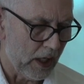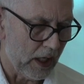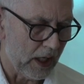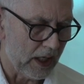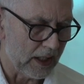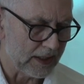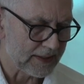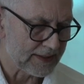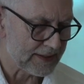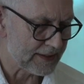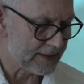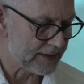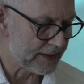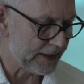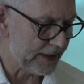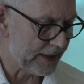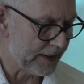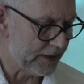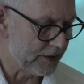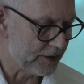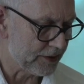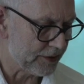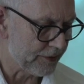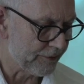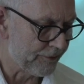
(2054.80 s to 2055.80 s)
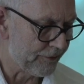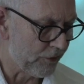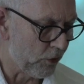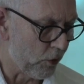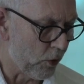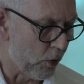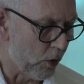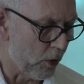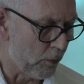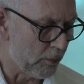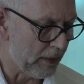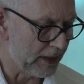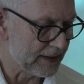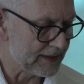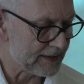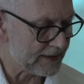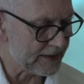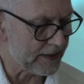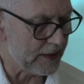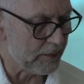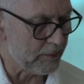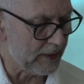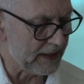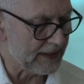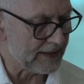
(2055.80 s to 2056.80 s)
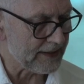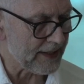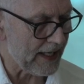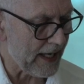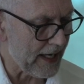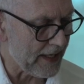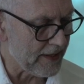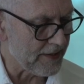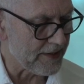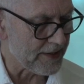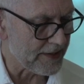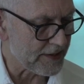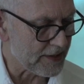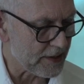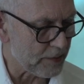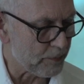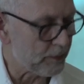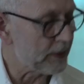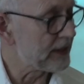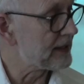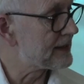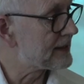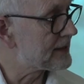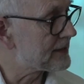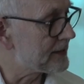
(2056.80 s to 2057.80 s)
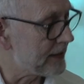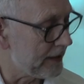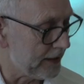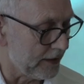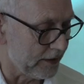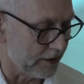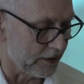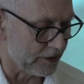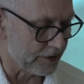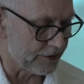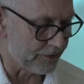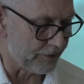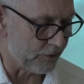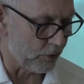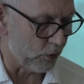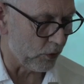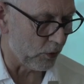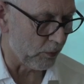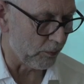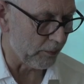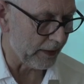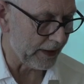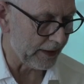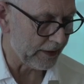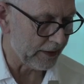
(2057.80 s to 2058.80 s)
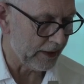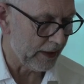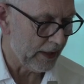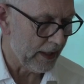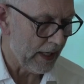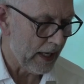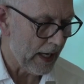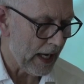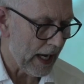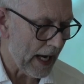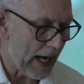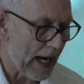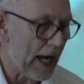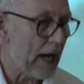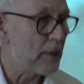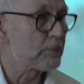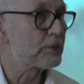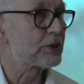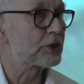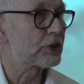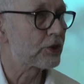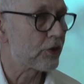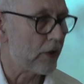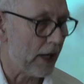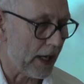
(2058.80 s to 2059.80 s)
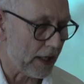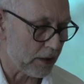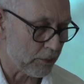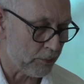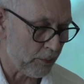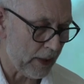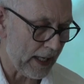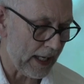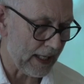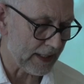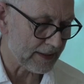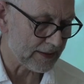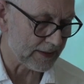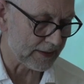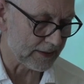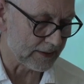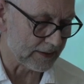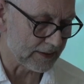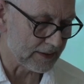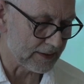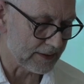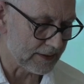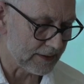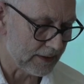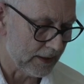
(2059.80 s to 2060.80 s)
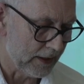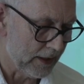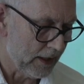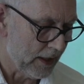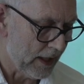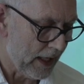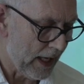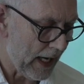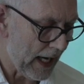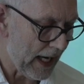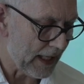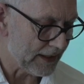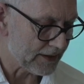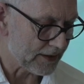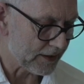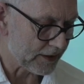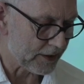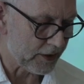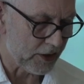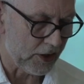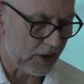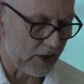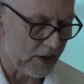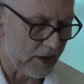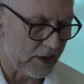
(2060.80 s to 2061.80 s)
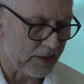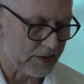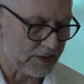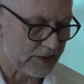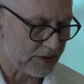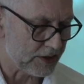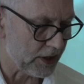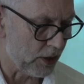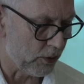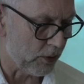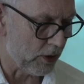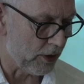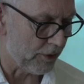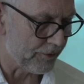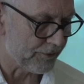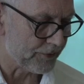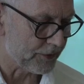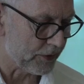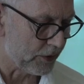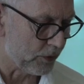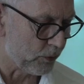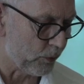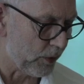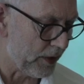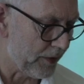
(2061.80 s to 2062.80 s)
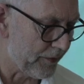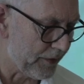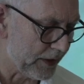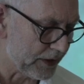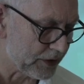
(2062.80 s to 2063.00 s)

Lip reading: are seen to form and seem intended to be seen as forming abstract patterns, as occurs so often with